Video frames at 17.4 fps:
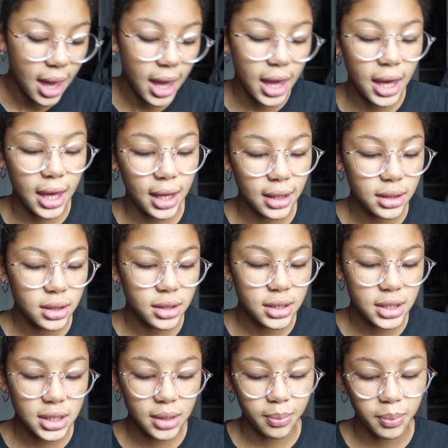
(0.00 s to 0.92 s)
and
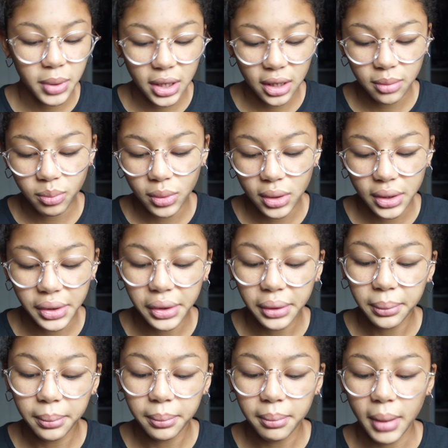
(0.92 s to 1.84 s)
the
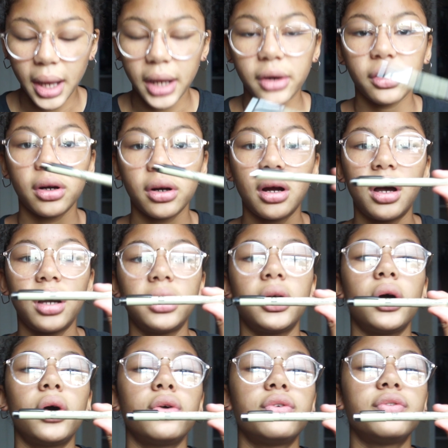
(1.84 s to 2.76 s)
Pigma Micron
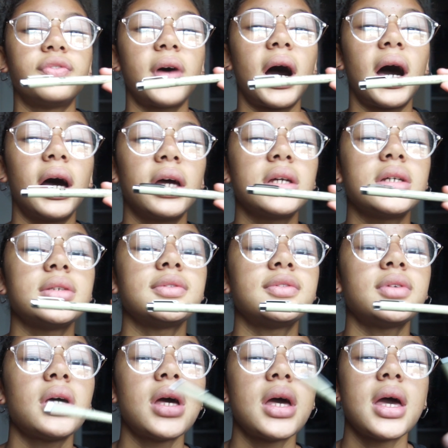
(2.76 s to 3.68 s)

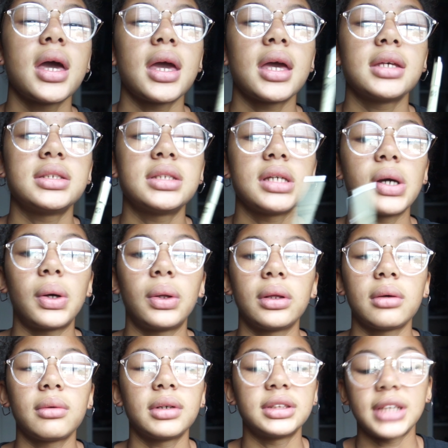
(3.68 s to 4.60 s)
05 is the
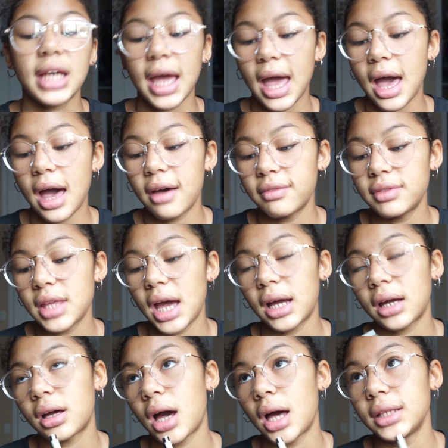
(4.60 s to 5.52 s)
only ones I have
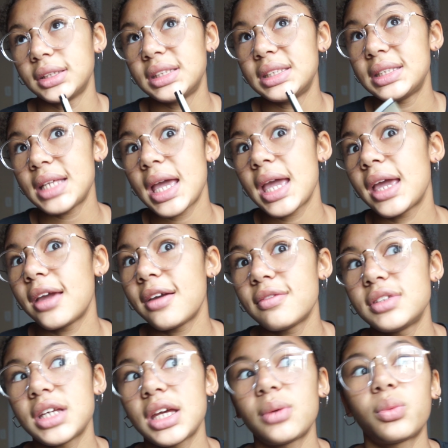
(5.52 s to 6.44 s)
that got
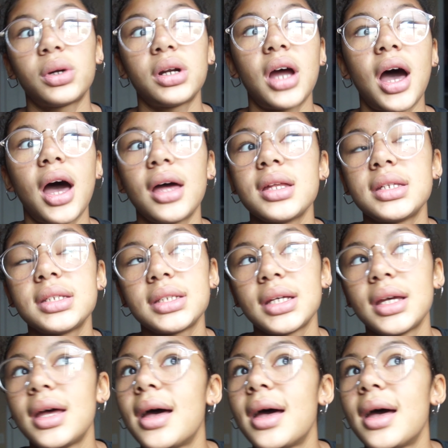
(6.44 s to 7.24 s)
saved and were not